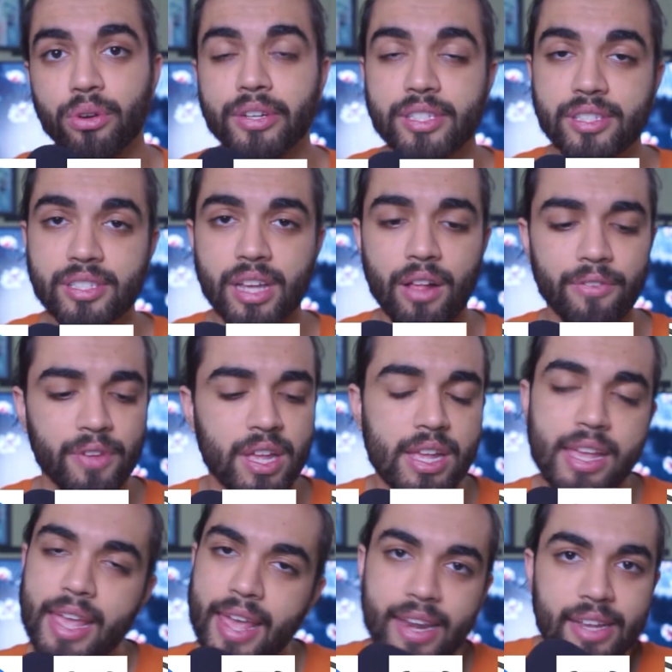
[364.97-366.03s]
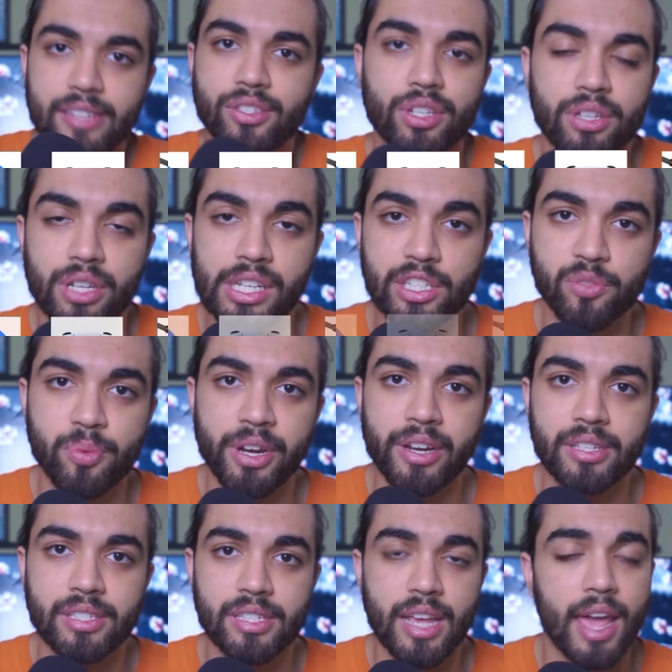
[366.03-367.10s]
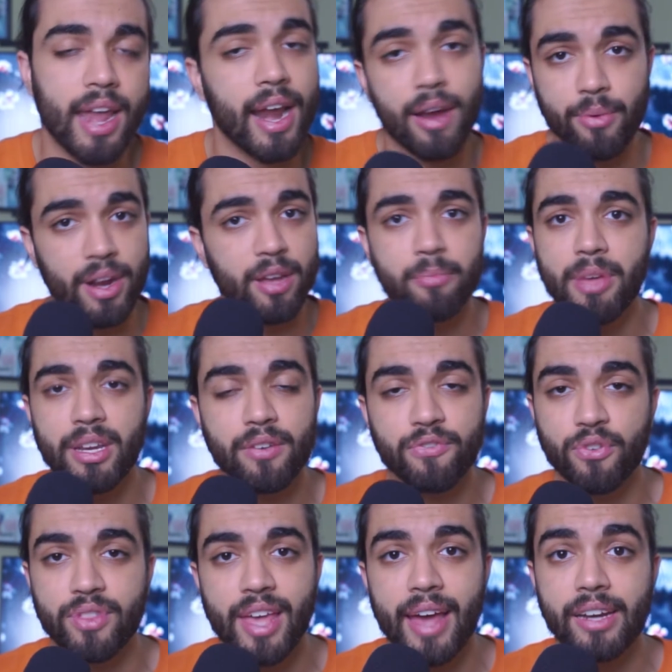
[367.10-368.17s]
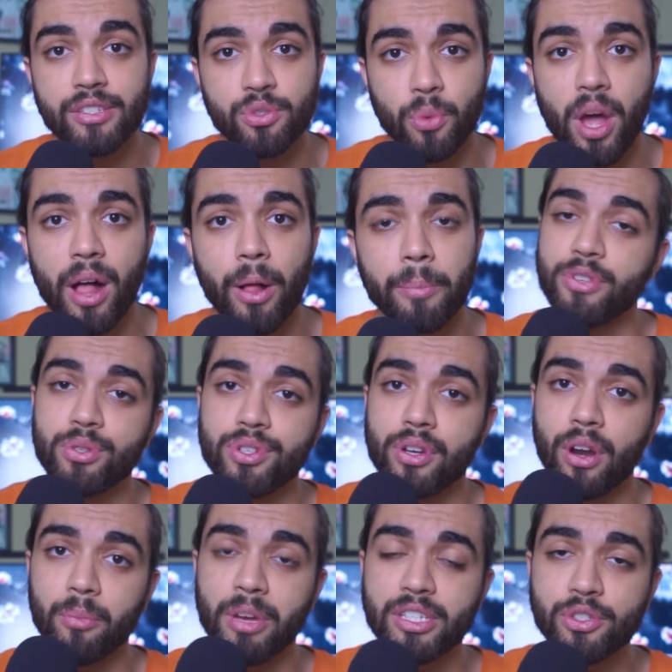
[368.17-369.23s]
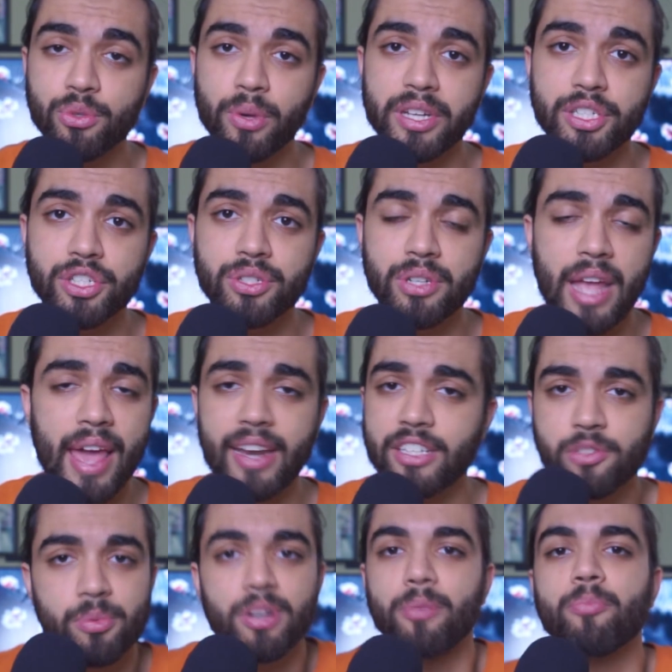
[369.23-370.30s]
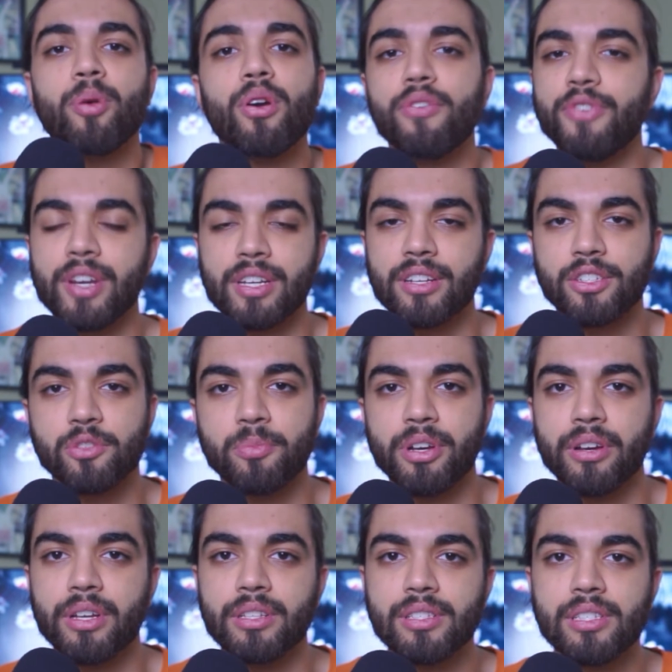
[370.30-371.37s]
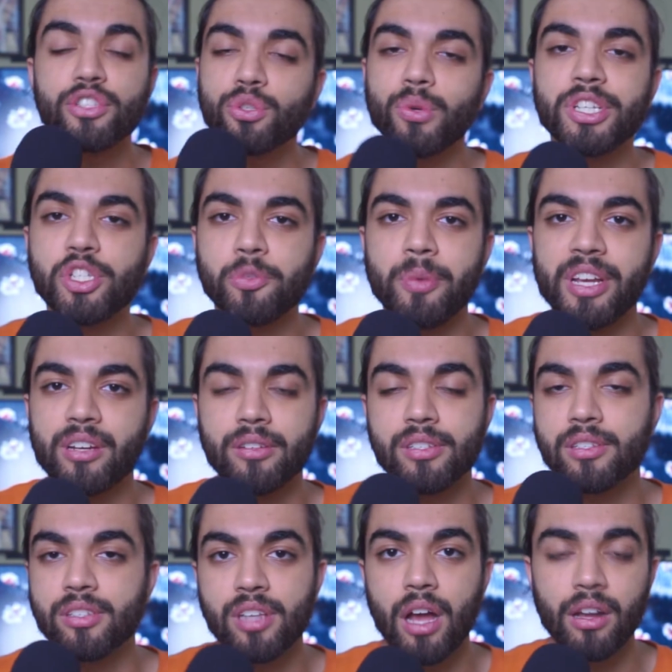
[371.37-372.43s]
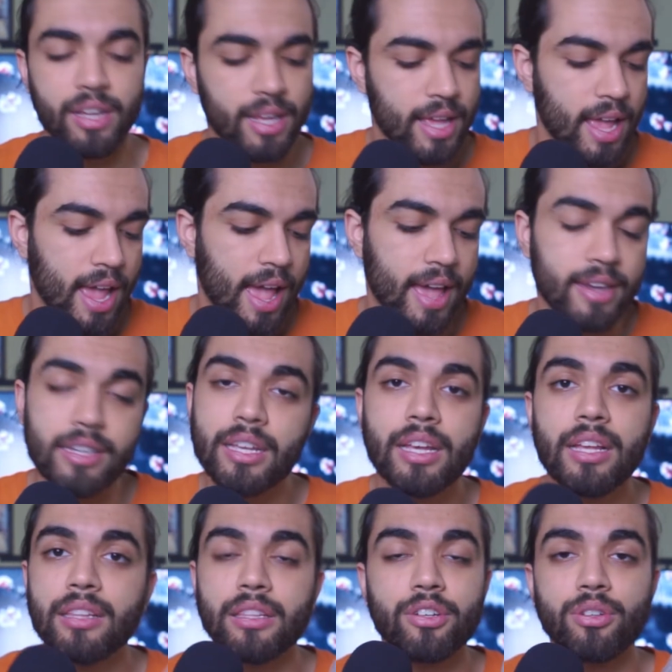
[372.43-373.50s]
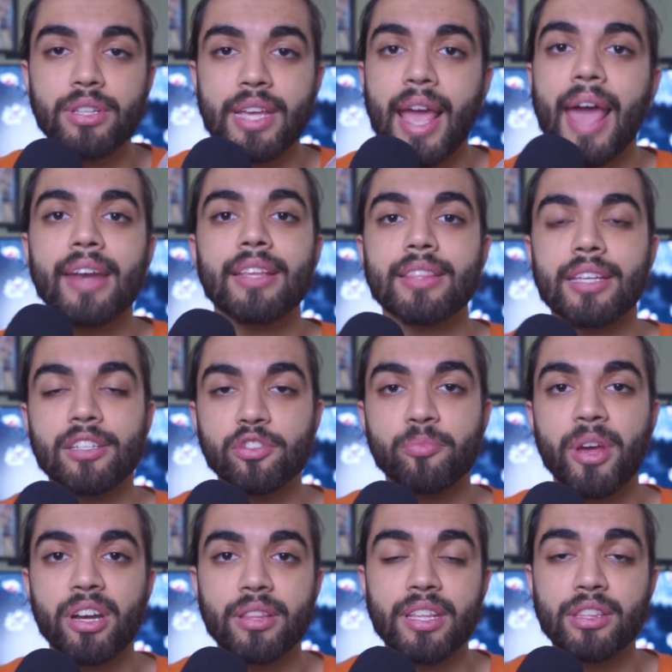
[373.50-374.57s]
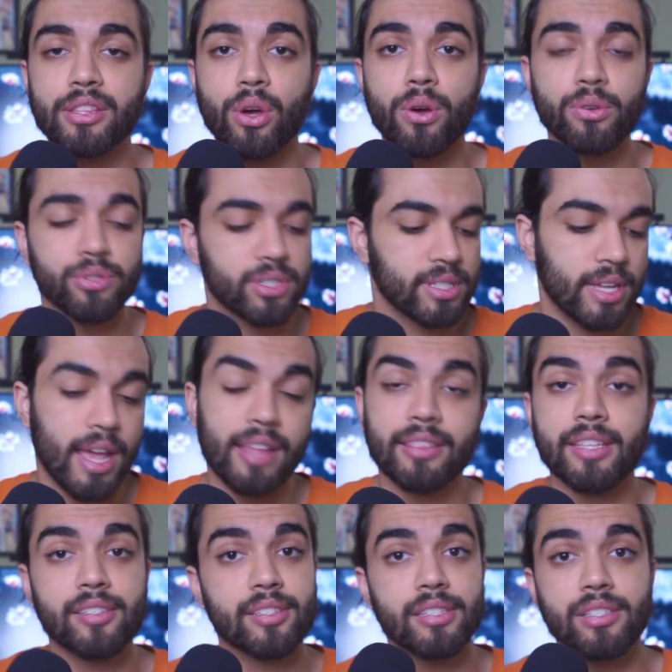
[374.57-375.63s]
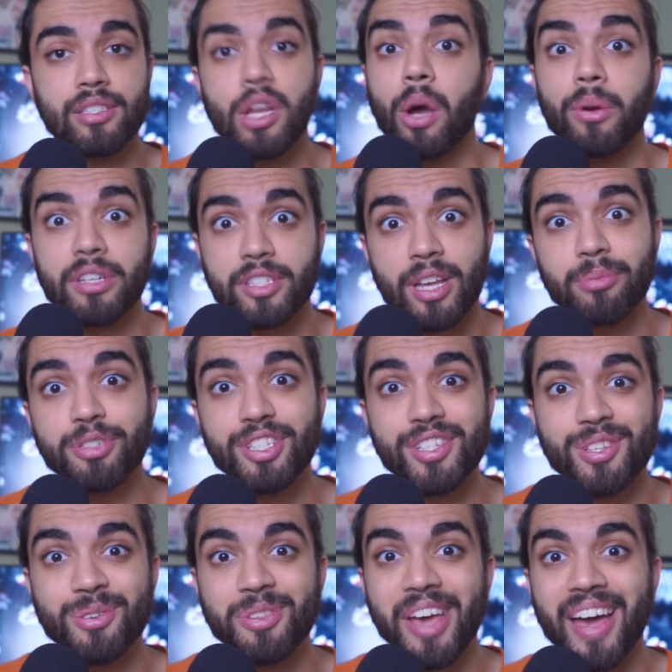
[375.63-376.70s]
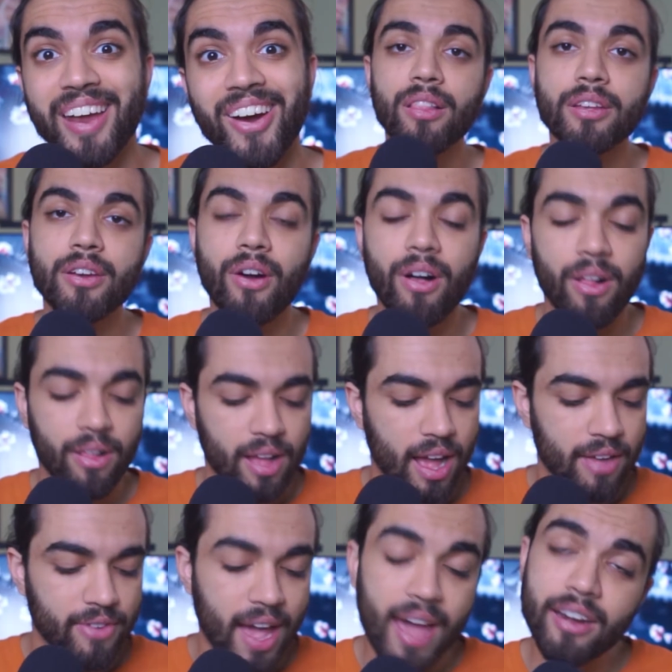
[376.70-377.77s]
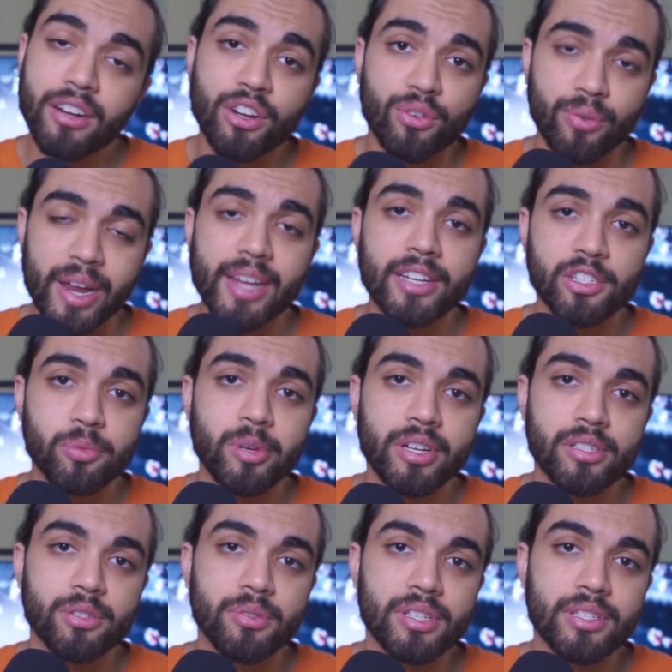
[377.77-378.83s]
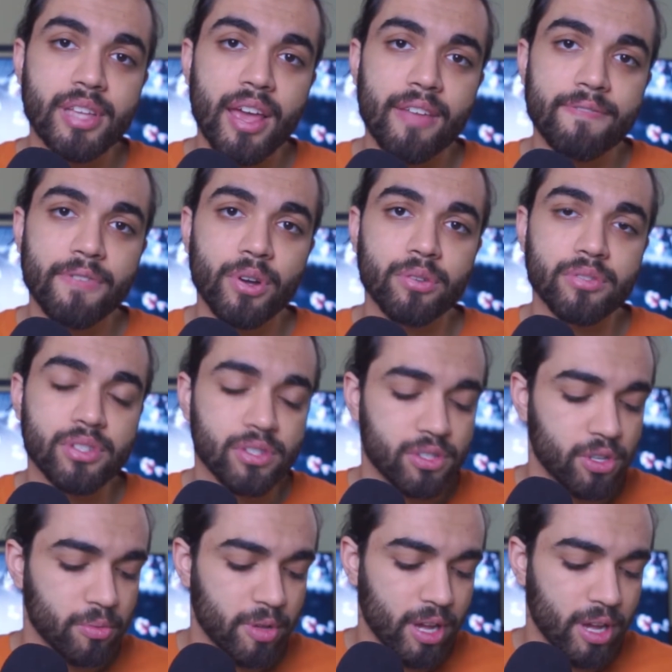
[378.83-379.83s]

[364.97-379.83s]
itself, it is a good experience and I recommend it for that as well. I've used it on my Switch and it's been a perfect experience. The Switch speakers suck and literally anything is better than those, and this is no exception to that. All in all, I've had a great experience with these headphones. To be